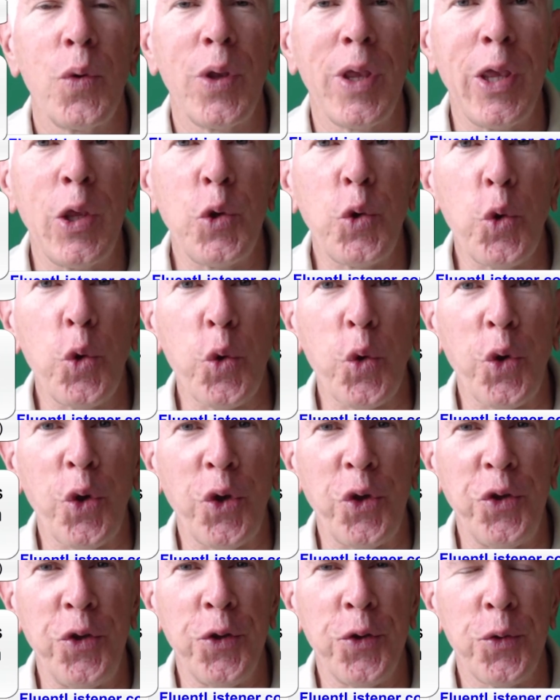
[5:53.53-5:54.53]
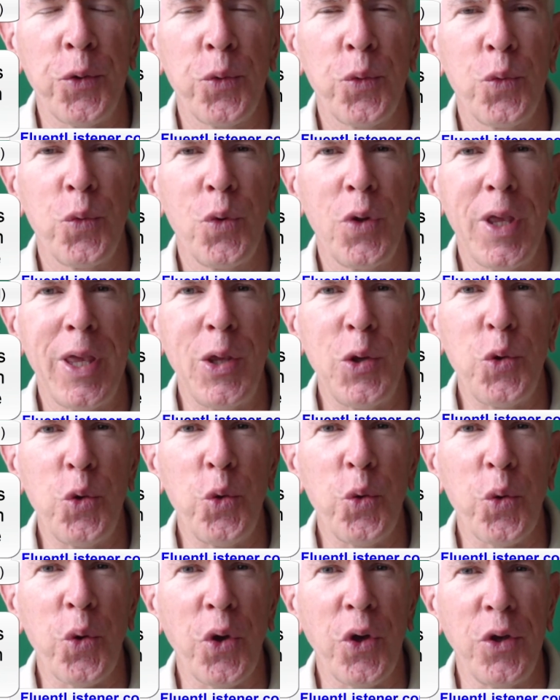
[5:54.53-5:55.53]
Écureuil,
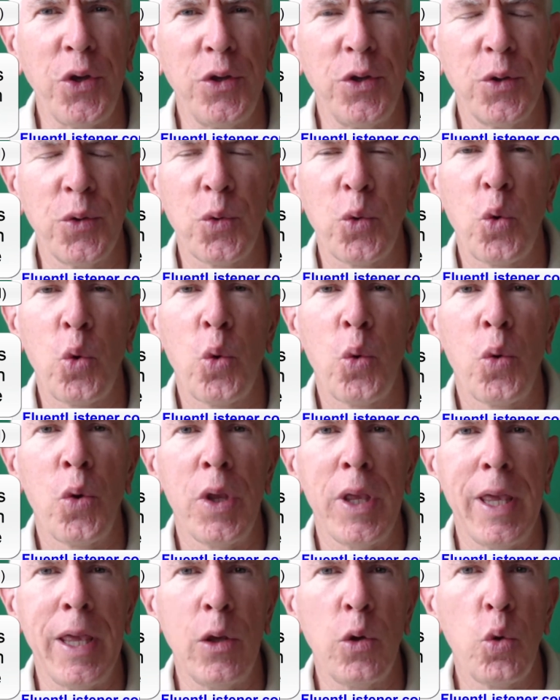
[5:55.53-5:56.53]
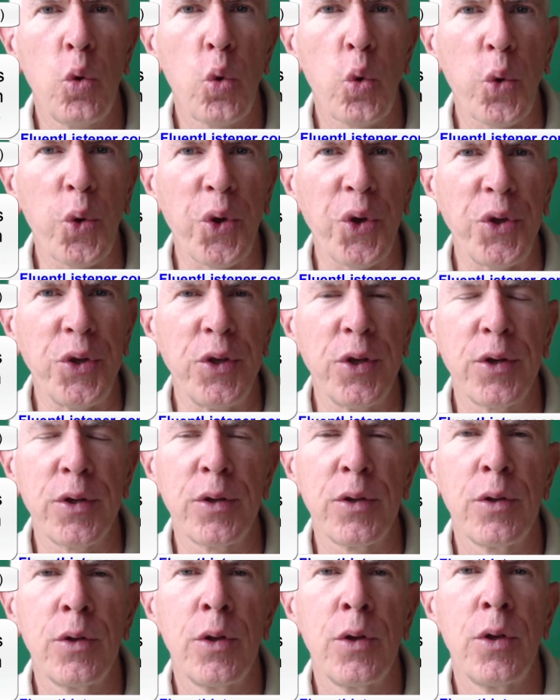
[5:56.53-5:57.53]
écureuil, écureuil,
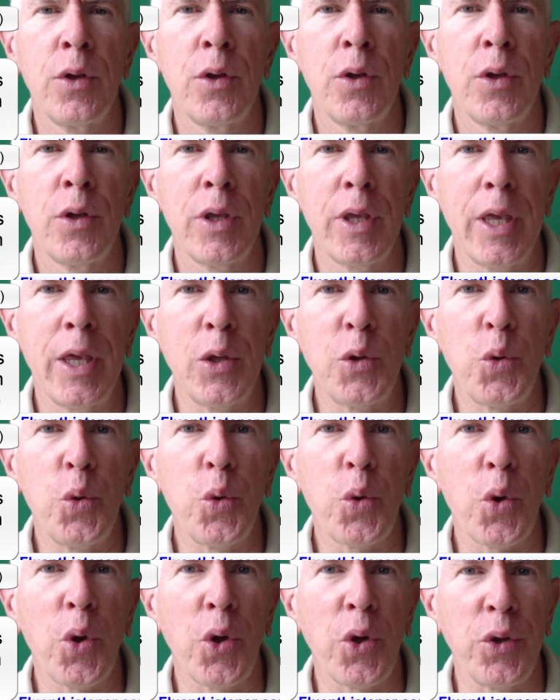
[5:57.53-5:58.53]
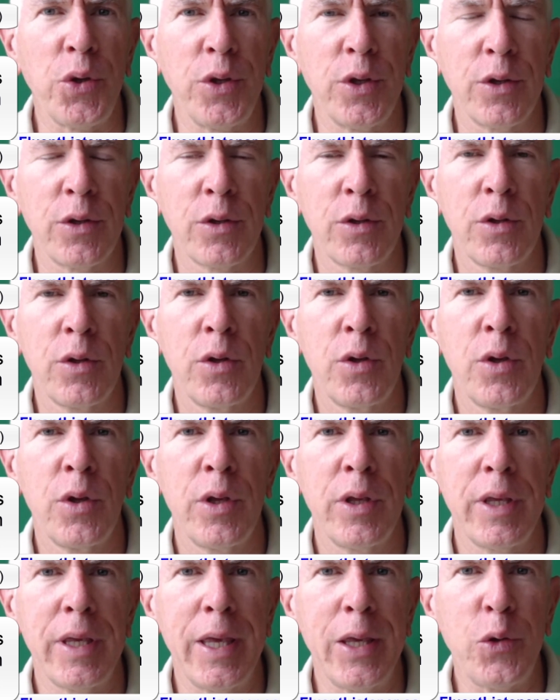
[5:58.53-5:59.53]
écureuil,
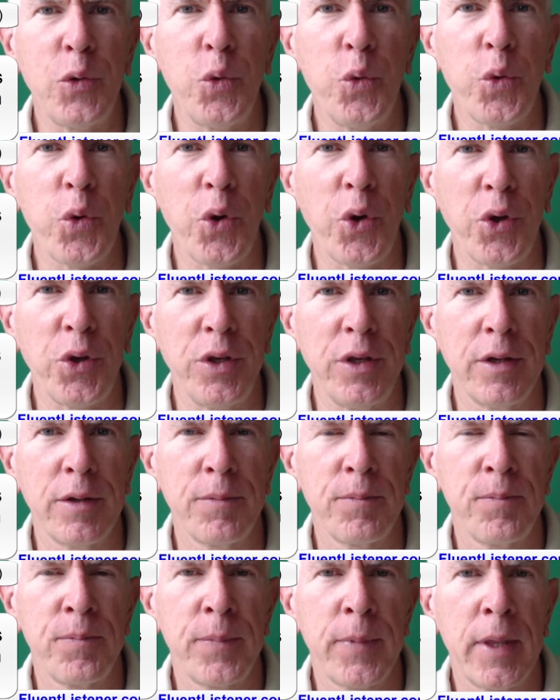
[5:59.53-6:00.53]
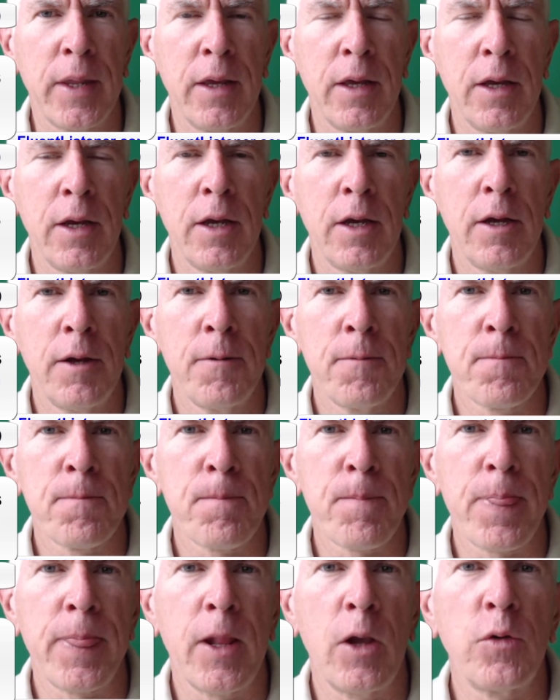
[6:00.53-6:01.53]
écureuil.
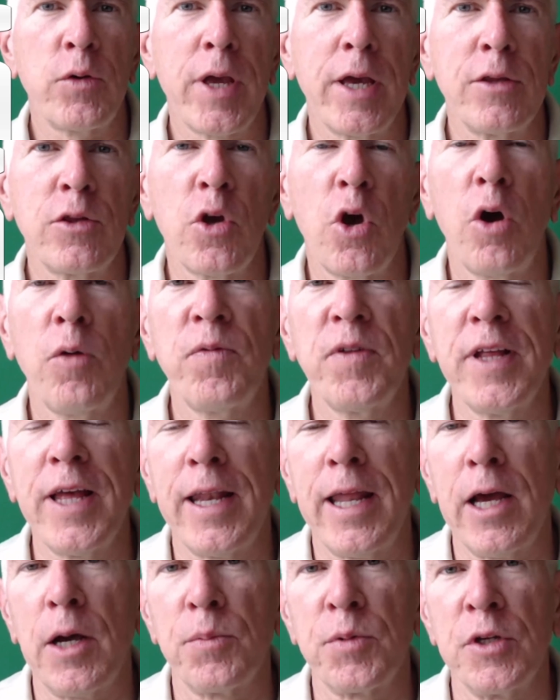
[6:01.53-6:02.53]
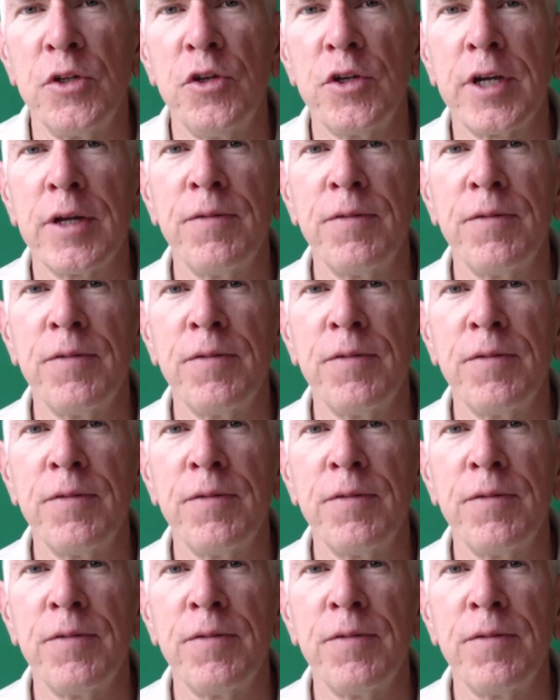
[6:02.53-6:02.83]
Okay, so hopefully that helps, and you